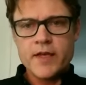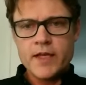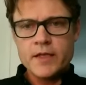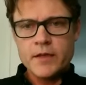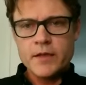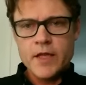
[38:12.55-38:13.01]

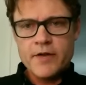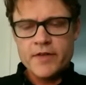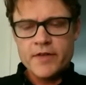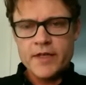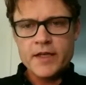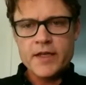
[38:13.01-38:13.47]
and
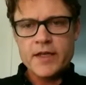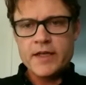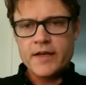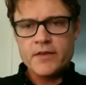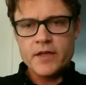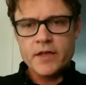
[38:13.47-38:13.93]
loving. And
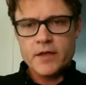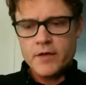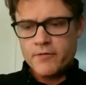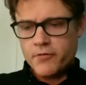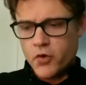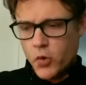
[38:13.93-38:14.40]
I think
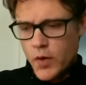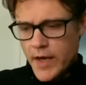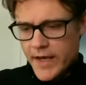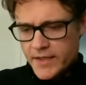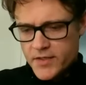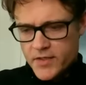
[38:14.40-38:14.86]
of
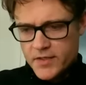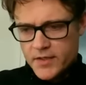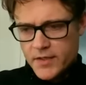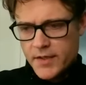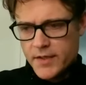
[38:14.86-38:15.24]
Christ,